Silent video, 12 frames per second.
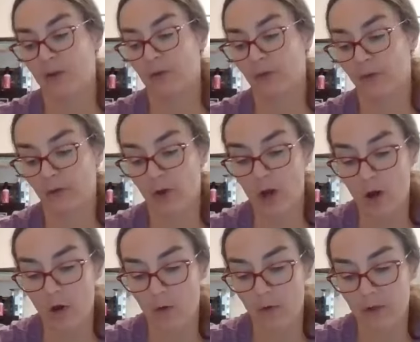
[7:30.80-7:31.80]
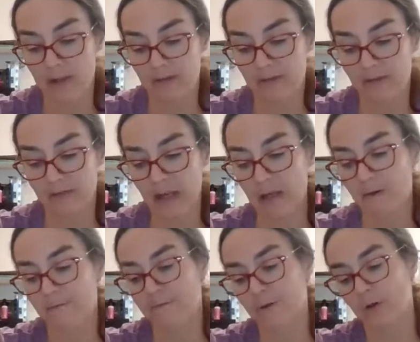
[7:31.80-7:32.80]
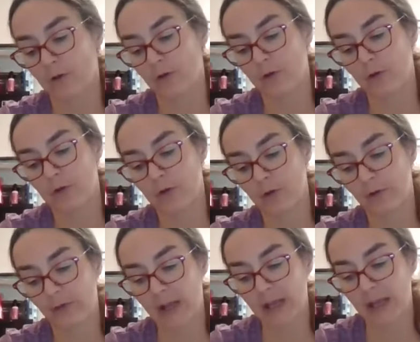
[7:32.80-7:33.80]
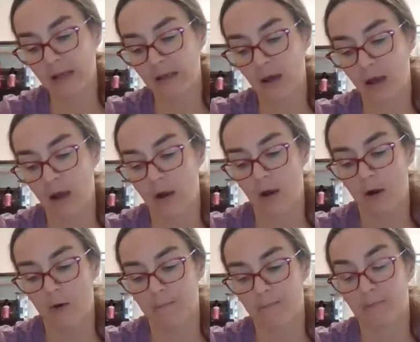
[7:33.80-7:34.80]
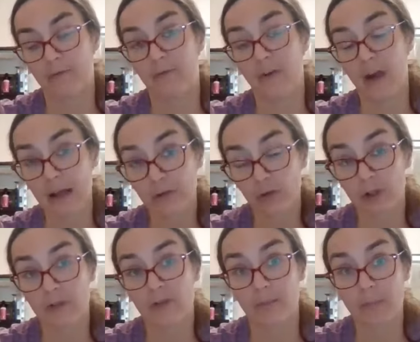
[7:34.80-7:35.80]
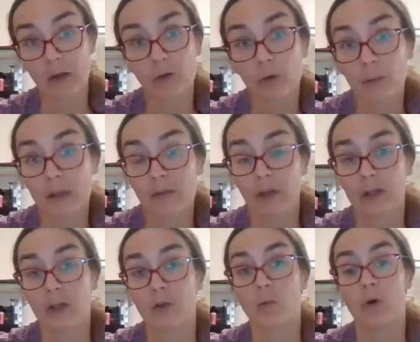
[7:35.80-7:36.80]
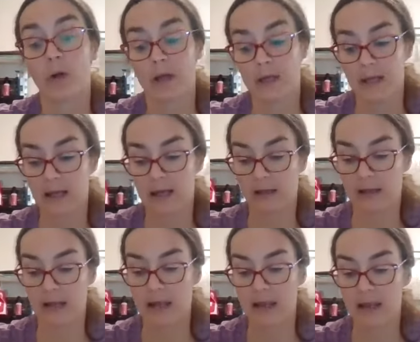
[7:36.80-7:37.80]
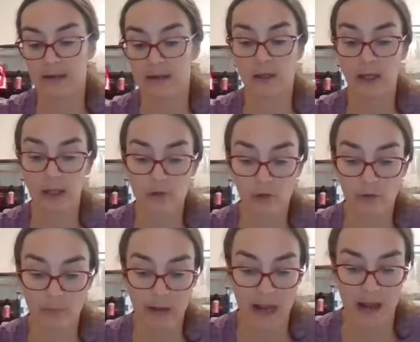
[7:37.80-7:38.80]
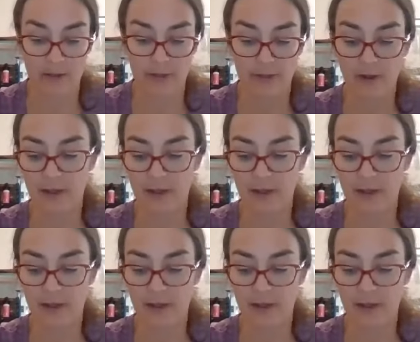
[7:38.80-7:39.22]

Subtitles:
So instead of using fractions and measurements like you would in a kitchen math,